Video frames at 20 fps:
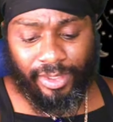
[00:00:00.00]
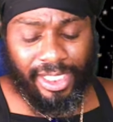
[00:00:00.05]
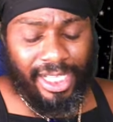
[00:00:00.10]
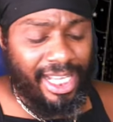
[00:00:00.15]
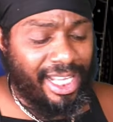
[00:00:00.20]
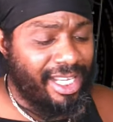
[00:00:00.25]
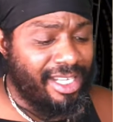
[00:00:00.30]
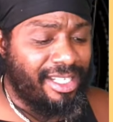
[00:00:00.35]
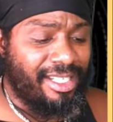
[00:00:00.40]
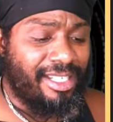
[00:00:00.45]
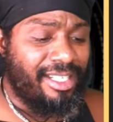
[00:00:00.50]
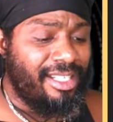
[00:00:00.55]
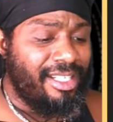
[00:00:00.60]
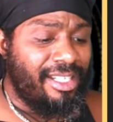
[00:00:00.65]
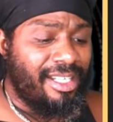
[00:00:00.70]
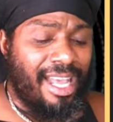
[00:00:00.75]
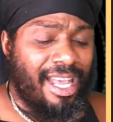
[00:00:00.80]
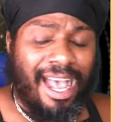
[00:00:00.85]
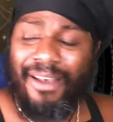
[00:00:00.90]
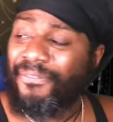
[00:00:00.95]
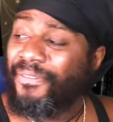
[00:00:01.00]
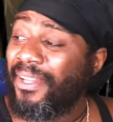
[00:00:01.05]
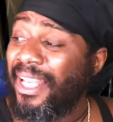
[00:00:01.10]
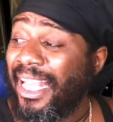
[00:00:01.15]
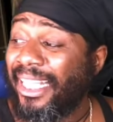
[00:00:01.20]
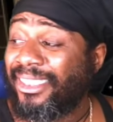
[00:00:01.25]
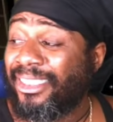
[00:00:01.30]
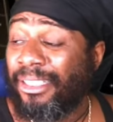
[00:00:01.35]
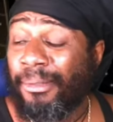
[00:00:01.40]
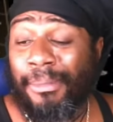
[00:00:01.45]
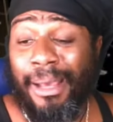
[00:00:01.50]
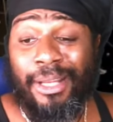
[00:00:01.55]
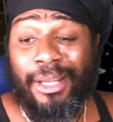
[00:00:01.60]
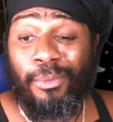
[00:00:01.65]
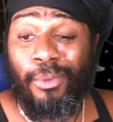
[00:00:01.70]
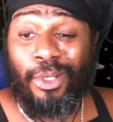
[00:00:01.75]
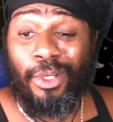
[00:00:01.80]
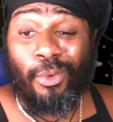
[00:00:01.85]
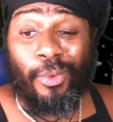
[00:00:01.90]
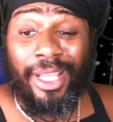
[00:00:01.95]
Yeah. I feel like
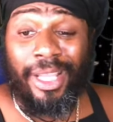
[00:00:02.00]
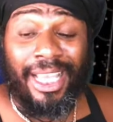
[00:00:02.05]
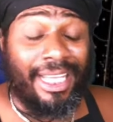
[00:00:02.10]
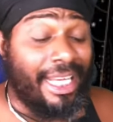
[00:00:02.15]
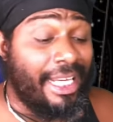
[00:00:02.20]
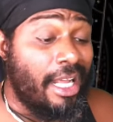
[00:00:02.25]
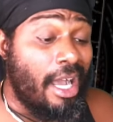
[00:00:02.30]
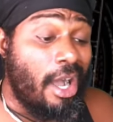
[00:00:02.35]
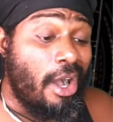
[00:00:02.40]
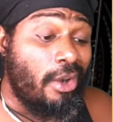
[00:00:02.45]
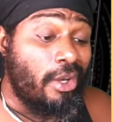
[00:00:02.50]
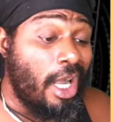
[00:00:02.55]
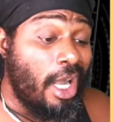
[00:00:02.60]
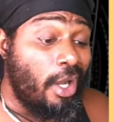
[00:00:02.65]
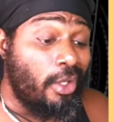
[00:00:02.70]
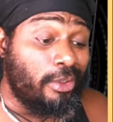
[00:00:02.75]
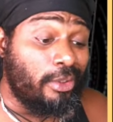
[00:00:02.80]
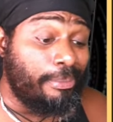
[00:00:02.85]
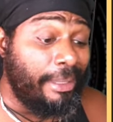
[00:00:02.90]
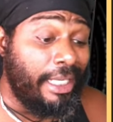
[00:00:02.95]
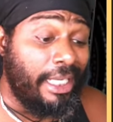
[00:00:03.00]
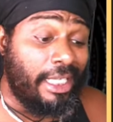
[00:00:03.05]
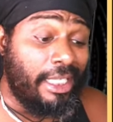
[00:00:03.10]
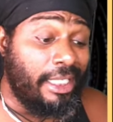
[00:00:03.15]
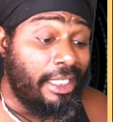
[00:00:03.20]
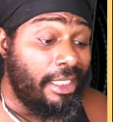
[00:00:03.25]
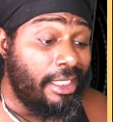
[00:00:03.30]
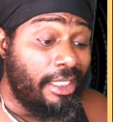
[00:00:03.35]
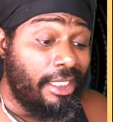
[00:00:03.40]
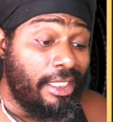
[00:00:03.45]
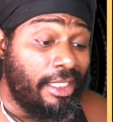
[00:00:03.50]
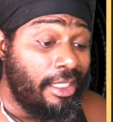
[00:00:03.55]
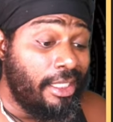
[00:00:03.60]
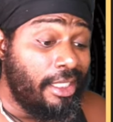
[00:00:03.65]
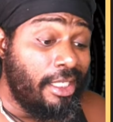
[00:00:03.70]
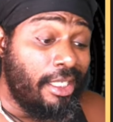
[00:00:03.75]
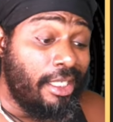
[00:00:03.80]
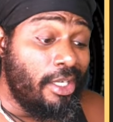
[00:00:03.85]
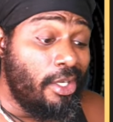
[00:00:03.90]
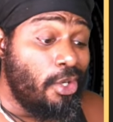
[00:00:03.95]
somebody want to win at all costs, man.
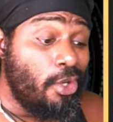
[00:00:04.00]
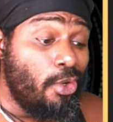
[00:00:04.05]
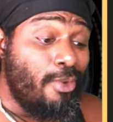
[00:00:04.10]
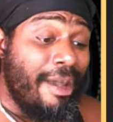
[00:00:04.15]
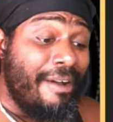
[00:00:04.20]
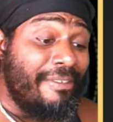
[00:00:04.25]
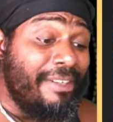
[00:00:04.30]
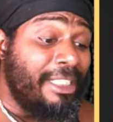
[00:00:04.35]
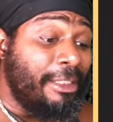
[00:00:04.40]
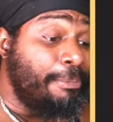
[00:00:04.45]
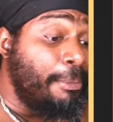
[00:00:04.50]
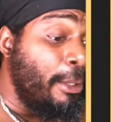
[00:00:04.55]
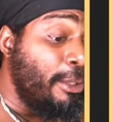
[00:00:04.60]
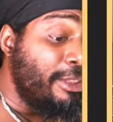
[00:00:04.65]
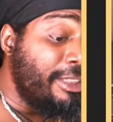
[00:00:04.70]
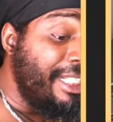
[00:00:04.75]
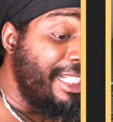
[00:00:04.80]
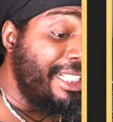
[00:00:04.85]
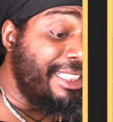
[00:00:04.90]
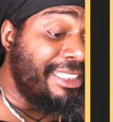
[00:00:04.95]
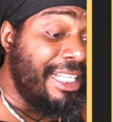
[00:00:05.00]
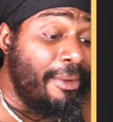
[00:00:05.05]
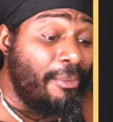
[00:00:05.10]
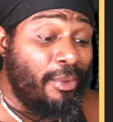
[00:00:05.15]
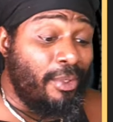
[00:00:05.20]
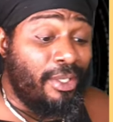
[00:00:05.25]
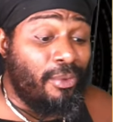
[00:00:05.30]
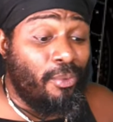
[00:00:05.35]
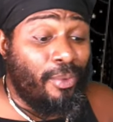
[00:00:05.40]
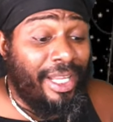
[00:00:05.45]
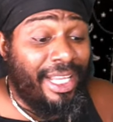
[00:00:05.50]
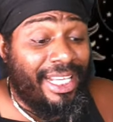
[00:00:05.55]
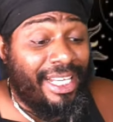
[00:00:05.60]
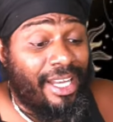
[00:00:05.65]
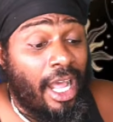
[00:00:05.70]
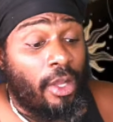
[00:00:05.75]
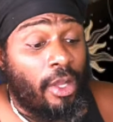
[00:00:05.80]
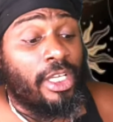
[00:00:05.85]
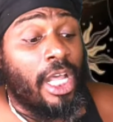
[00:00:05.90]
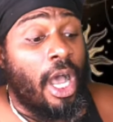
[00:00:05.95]
Whoever this person is, they want to
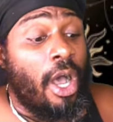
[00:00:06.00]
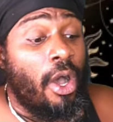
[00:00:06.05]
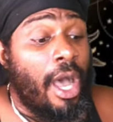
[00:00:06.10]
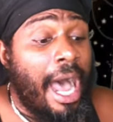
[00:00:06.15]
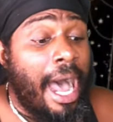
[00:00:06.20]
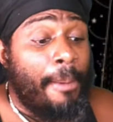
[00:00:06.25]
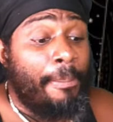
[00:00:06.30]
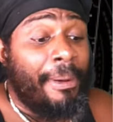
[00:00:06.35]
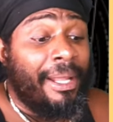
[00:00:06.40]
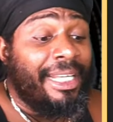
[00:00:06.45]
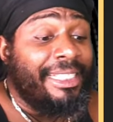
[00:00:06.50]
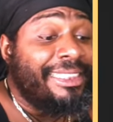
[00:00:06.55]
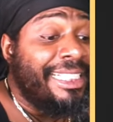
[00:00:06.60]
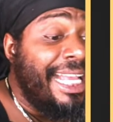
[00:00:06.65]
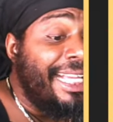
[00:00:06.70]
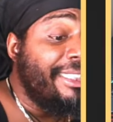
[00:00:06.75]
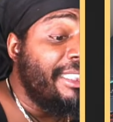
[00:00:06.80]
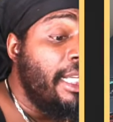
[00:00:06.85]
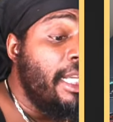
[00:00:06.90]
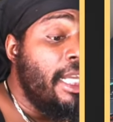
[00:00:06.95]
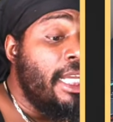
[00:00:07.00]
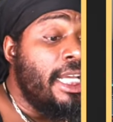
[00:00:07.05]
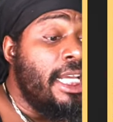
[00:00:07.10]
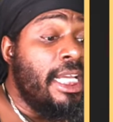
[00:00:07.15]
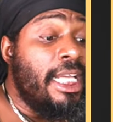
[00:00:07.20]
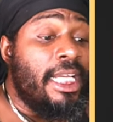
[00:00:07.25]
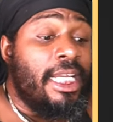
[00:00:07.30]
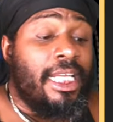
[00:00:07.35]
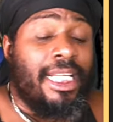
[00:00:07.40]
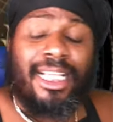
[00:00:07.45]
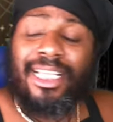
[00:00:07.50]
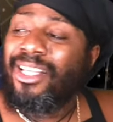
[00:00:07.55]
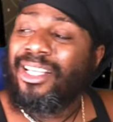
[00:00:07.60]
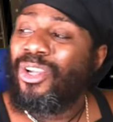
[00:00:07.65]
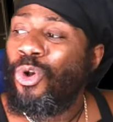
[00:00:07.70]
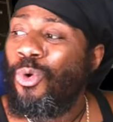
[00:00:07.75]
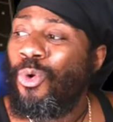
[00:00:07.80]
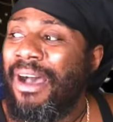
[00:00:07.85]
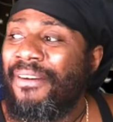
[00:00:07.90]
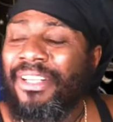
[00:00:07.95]
win. Oh, no, I apologize.
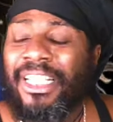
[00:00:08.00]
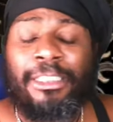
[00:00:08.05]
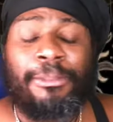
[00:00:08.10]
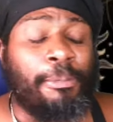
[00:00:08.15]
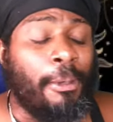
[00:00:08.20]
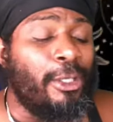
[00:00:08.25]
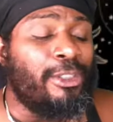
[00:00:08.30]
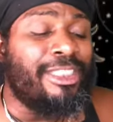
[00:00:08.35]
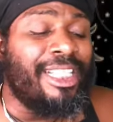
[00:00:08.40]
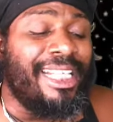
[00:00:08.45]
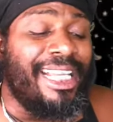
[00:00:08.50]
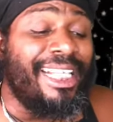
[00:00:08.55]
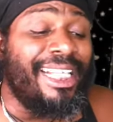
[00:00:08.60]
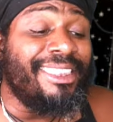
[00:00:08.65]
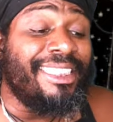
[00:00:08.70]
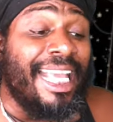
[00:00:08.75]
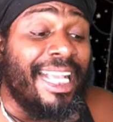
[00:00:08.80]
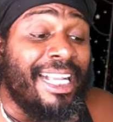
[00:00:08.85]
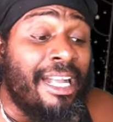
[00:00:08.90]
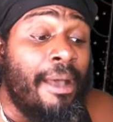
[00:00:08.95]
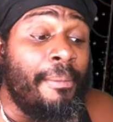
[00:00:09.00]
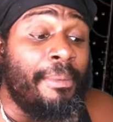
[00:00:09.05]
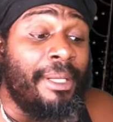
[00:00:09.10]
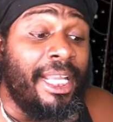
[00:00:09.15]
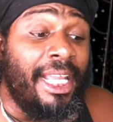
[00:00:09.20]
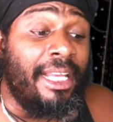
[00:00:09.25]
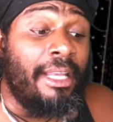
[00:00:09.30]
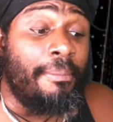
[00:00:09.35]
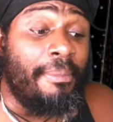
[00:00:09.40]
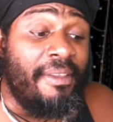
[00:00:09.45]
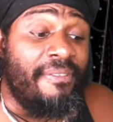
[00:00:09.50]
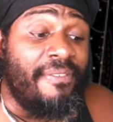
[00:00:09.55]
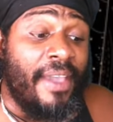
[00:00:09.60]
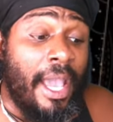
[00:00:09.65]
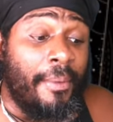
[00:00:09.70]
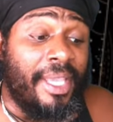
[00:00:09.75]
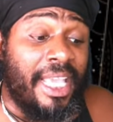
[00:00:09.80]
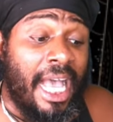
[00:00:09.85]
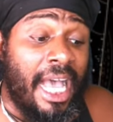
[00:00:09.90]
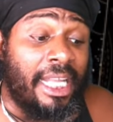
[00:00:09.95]
Whoever this person is, they coming in to be
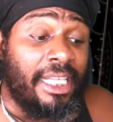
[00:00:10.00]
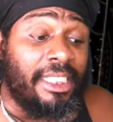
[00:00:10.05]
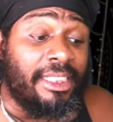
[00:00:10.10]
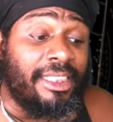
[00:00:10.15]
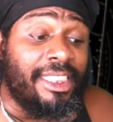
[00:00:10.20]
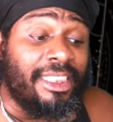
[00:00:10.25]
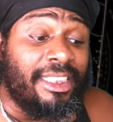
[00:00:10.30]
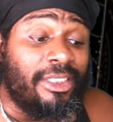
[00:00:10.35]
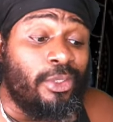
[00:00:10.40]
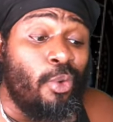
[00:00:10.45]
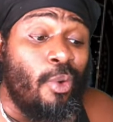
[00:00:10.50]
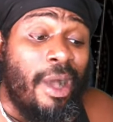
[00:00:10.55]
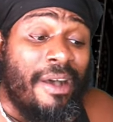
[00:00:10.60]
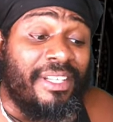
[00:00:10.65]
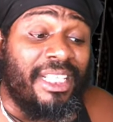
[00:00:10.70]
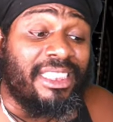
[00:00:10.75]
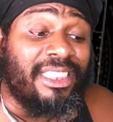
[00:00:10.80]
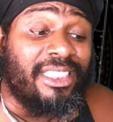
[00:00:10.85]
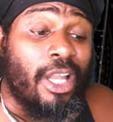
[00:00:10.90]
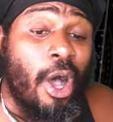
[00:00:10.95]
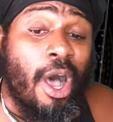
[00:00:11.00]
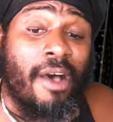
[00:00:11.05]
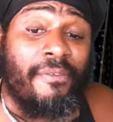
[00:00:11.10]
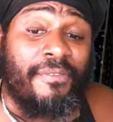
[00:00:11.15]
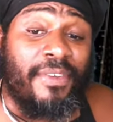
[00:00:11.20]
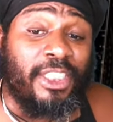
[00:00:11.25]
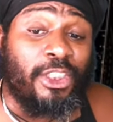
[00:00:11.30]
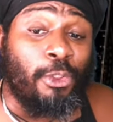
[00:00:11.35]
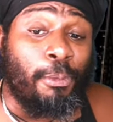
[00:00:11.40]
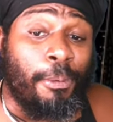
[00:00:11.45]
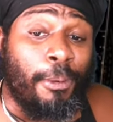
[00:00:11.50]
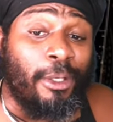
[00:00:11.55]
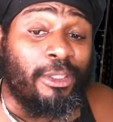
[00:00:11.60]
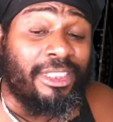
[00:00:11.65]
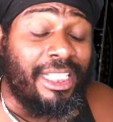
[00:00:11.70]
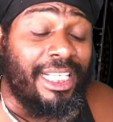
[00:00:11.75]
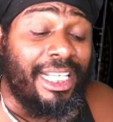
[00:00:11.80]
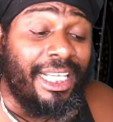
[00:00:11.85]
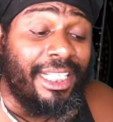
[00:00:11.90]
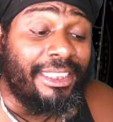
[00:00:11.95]
very honest. Whoever this law official
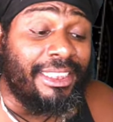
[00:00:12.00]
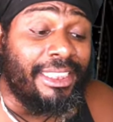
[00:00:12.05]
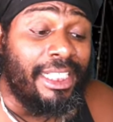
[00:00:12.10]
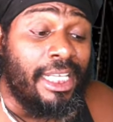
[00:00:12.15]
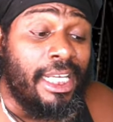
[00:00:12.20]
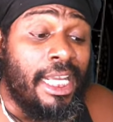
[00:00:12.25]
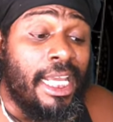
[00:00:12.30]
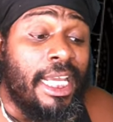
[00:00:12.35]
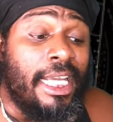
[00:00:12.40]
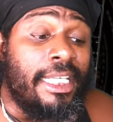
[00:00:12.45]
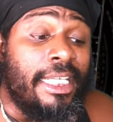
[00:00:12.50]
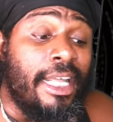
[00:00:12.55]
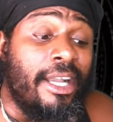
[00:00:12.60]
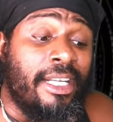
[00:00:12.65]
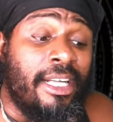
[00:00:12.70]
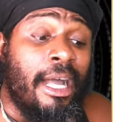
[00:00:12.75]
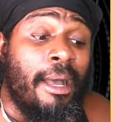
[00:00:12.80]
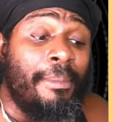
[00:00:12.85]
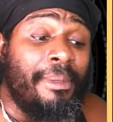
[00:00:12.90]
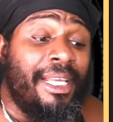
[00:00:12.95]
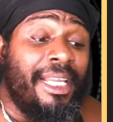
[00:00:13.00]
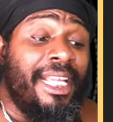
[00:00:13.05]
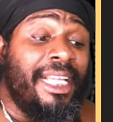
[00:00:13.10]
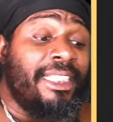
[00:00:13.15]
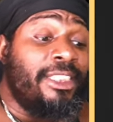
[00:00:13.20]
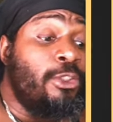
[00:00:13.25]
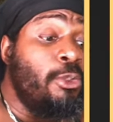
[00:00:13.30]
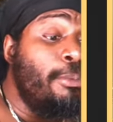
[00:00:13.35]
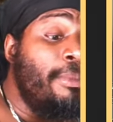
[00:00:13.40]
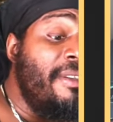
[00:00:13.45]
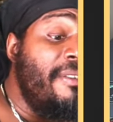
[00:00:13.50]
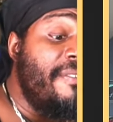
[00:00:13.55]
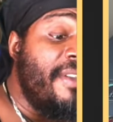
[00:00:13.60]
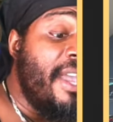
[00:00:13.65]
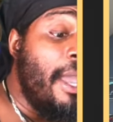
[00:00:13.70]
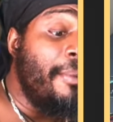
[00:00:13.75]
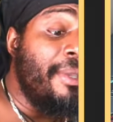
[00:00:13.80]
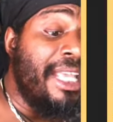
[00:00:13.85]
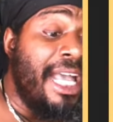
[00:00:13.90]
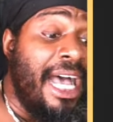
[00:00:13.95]
person is, they're coming in to be
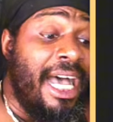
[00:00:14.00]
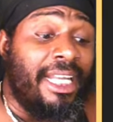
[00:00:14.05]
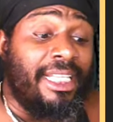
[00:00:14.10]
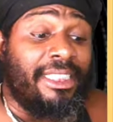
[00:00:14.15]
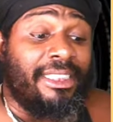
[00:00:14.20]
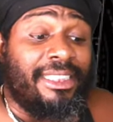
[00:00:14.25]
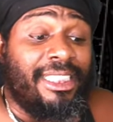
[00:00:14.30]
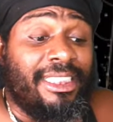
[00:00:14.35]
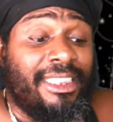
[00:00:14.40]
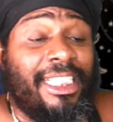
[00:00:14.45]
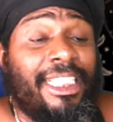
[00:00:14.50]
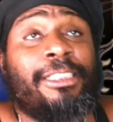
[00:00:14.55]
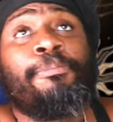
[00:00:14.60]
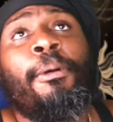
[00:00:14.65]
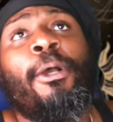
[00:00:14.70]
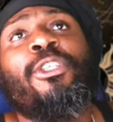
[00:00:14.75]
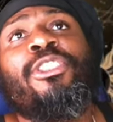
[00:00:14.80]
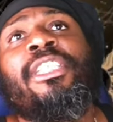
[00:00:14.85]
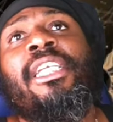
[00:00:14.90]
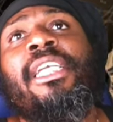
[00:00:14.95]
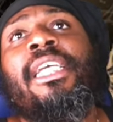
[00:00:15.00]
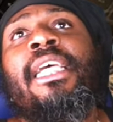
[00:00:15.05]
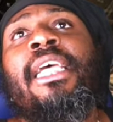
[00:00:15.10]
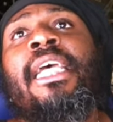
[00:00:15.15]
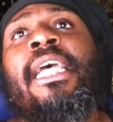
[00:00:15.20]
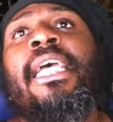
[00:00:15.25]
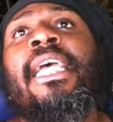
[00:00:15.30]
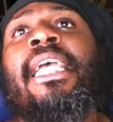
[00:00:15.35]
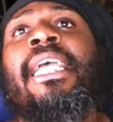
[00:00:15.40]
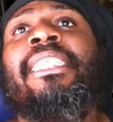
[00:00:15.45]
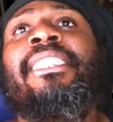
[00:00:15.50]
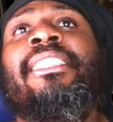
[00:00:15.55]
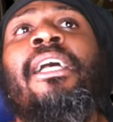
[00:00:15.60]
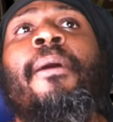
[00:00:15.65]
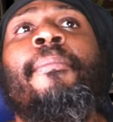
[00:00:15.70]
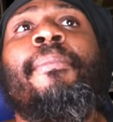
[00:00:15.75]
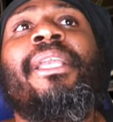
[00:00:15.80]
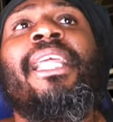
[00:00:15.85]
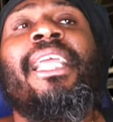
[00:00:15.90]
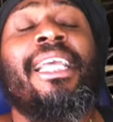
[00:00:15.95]
very honest. This person is
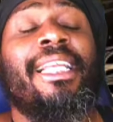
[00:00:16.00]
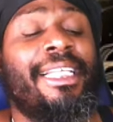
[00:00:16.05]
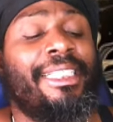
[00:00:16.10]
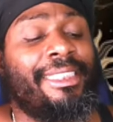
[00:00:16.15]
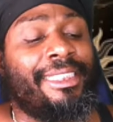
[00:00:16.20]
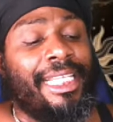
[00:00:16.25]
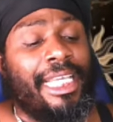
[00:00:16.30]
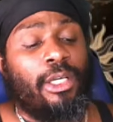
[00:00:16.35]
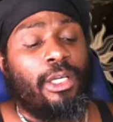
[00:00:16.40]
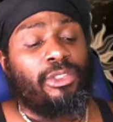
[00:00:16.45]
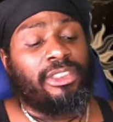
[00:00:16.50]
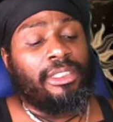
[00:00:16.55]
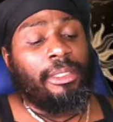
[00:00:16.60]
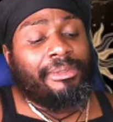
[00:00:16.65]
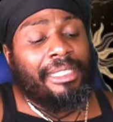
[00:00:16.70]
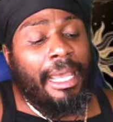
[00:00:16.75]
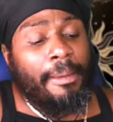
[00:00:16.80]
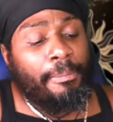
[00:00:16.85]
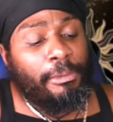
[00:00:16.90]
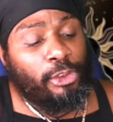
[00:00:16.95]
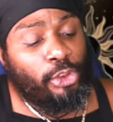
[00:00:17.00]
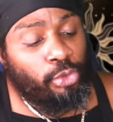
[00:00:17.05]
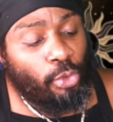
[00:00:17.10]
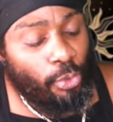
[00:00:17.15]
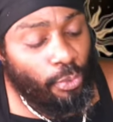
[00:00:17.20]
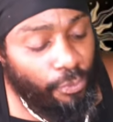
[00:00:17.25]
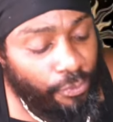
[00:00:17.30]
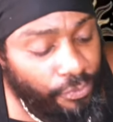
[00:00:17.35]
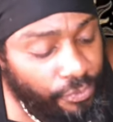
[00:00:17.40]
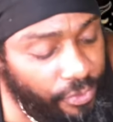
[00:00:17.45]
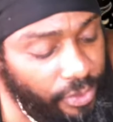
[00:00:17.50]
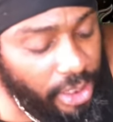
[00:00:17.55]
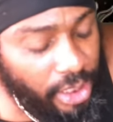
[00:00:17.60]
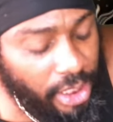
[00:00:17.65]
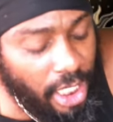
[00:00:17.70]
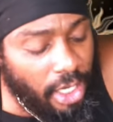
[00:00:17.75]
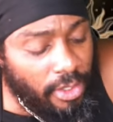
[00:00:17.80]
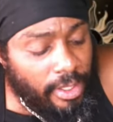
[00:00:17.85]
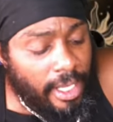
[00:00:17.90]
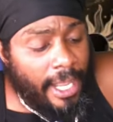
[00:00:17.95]
coming in to tell some type of truth,
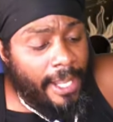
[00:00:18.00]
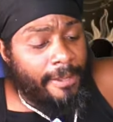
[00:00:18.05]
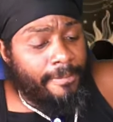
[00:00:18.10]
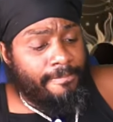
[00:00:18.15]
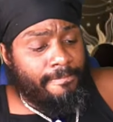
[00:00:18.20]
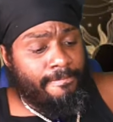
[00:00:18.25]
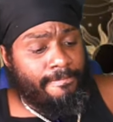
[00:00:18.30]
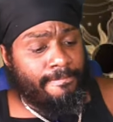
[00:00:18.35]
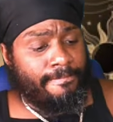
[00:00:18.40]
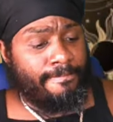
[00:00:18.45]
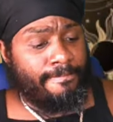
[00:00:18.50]
okay?